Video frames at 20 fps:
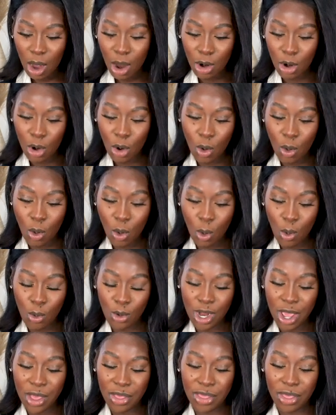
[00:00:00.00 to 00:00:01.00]
are
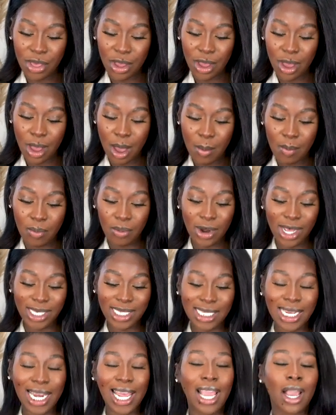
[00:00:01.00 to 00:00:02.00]
called the
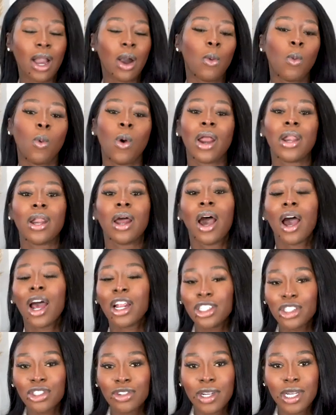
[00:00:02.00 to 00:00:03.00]
Resling
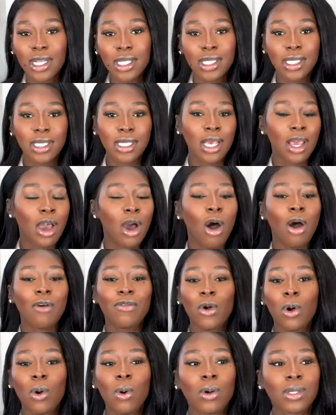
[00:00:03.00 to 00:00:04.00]
100s.
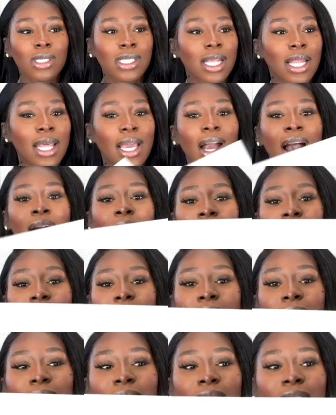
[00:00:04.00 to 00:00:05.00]
Of course, they come
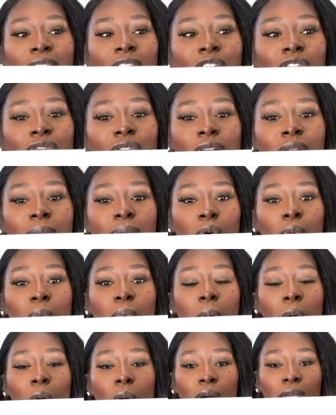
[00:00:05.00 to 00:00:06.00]
in the incredible
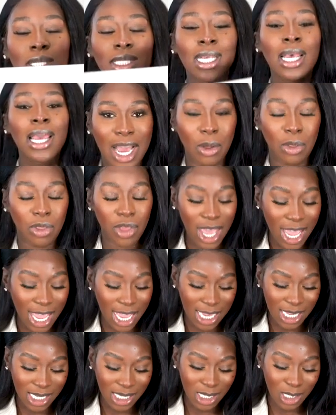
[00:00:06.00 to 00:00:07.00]
box. Now
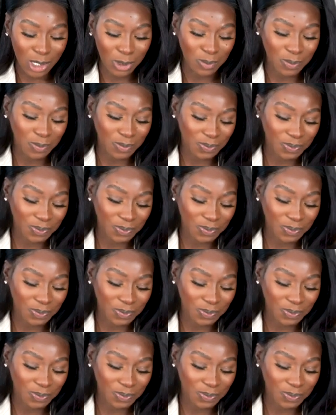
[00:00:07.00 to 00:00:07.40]
these,